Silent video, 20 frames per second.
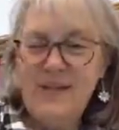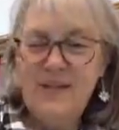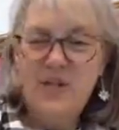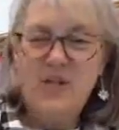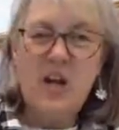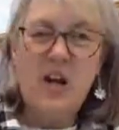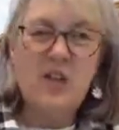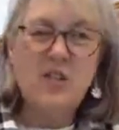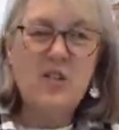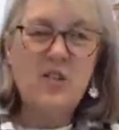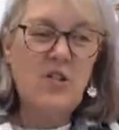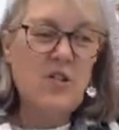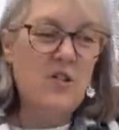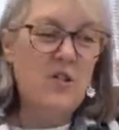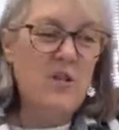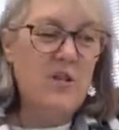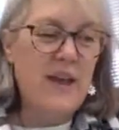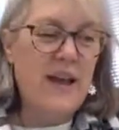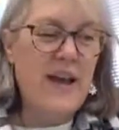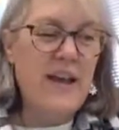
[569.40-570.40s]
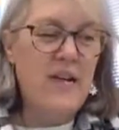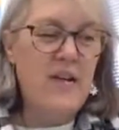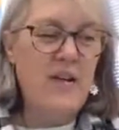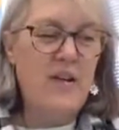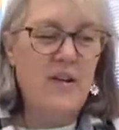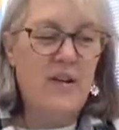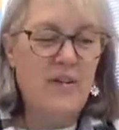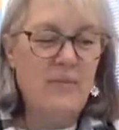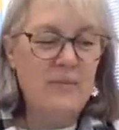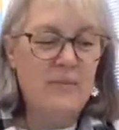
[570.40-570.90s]
Talk to you
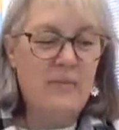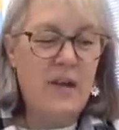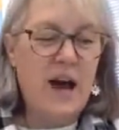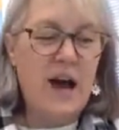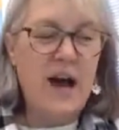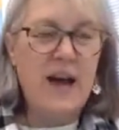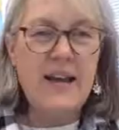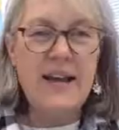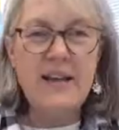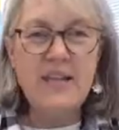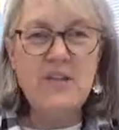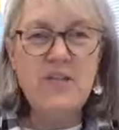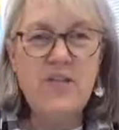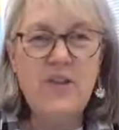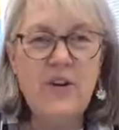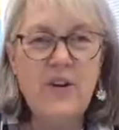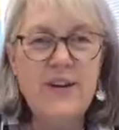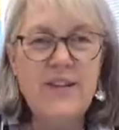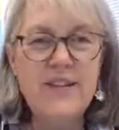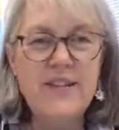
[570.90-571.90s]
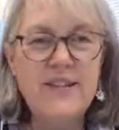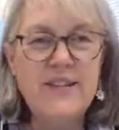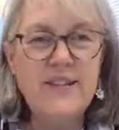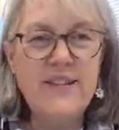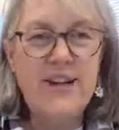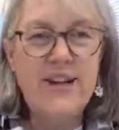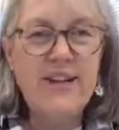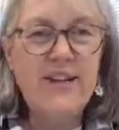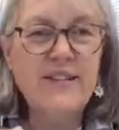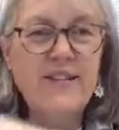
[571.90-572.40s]
later. I is for
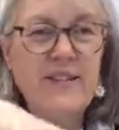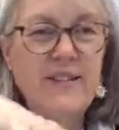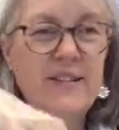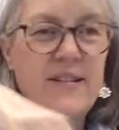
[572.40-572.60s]
insect.